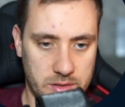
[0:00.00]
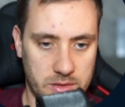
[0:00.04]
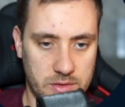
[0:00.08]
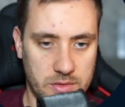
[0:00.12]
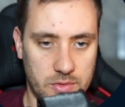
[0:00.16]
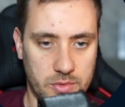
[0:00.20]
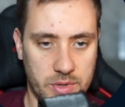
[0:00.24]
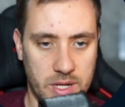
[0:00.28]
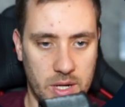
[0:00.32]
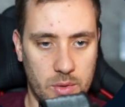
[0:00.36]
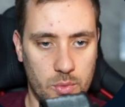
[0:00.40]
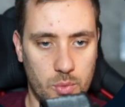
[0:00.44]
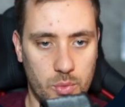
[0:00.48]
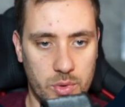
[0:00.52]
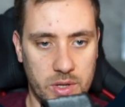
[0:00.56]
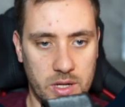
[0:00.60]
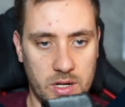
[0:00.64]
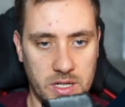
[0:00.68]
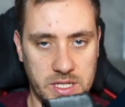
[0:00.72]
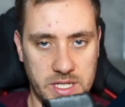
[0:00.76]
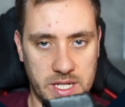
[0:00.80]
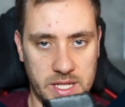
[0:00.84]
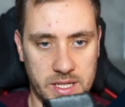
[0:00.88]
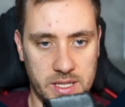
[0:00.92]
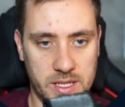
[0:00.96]
So now we are
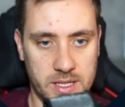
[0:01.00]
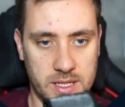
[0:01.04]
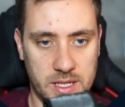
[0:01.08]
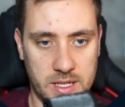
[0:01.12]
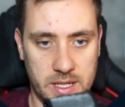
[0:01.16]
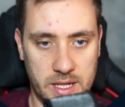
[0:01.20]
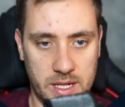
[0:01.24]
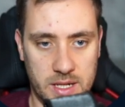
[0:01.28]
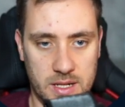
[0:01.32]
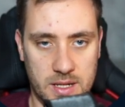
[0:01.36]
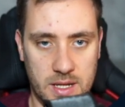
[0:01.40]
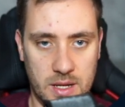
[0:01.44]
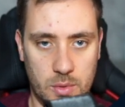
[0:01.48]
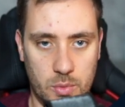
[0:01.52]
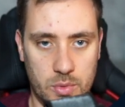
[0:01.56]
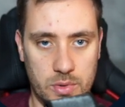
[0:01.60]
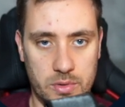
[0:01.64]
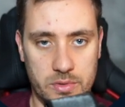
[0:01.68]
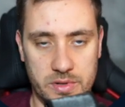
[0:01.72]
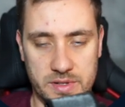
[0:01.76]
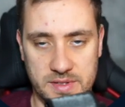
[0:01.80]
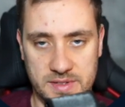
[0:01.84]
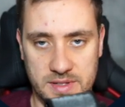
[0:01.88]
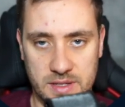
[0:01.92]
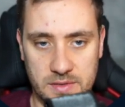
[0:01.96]
taking the data that we're
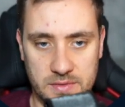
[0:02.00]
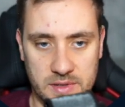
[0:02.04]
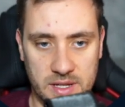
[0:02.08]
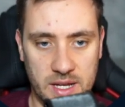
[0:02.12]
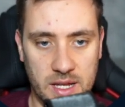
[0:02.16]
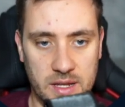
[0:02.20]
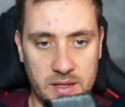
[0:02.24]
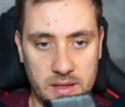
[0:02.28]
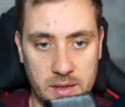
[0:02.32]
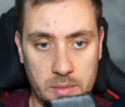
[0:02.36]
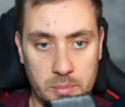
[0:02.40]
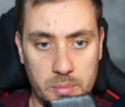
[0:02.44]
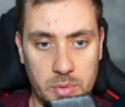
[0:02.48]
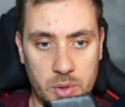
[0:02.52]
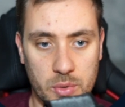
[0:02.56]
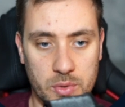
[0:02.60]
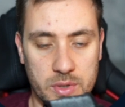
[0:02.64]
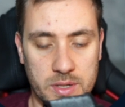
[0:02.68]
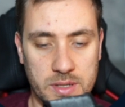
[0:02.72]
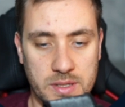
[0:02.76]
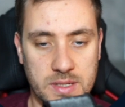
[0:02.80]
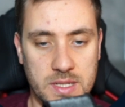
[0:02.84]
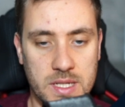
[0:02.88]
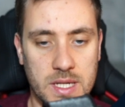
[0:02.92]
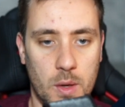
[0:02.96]
receiving at a
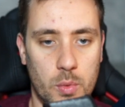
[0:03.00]
component,